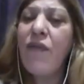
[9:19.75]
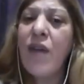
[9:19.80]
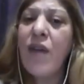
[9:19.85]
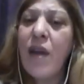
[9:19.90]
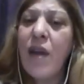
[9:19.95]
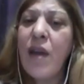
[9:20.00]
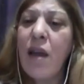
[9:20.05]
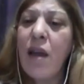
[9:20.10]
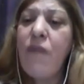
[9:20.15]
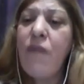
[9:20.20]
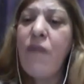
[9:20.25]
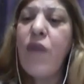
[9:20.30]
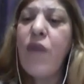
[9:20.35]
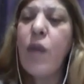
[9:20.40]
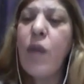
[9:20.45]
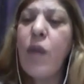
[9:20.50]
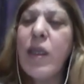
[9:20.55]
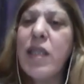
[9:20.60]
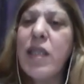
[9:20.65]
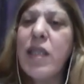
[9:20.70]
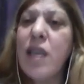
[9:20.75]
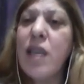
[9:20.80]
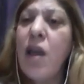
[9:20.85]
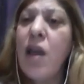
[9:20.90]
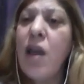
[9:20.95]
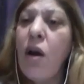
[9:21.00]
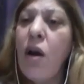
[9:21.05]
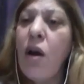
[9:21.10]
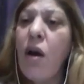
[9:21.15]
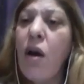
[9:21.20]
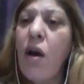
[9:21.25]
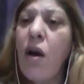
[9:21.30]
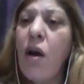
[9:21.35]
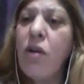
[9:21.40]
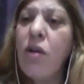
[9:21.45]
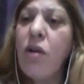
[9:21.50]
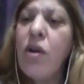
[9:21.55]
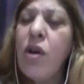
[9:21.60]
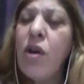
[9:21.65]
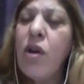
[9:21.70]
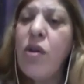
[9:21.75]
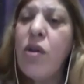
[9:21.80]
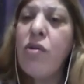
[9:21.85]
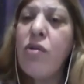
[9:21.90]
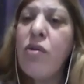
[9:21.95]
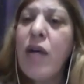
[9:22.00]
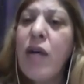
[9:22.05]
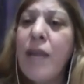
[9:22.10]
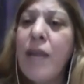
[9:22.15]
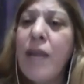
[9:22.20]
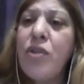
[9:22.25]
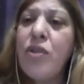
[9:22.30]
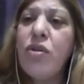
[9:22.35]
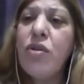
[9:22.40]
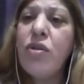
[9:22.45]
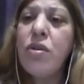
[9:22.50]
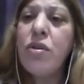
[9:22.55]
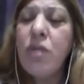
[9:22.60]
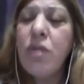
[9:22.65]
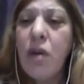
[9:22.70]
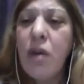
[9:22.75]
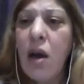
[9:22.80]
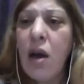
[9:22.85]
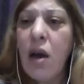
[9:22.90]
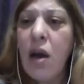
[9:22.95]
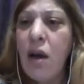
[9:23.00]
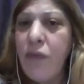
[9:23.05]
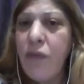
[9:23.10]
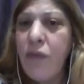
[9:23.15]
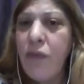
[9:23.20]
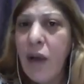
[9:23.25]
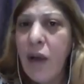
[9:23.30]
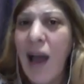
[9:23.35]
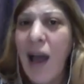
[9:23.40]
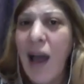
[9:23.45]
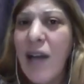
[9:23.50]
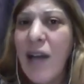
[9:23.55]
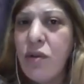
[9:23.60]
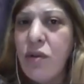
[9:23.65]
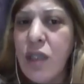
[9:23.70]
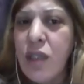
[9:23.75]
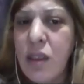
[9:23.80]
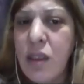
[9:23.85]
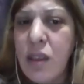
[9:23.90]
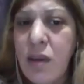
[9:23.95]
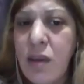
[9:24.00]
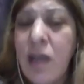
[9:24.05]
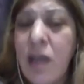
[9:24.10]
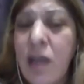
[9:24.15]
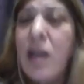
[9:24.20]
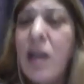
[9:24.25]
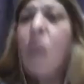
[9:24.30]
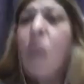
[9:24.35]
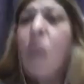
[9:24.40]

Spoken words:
influence on the rupture of aneurysm. Now we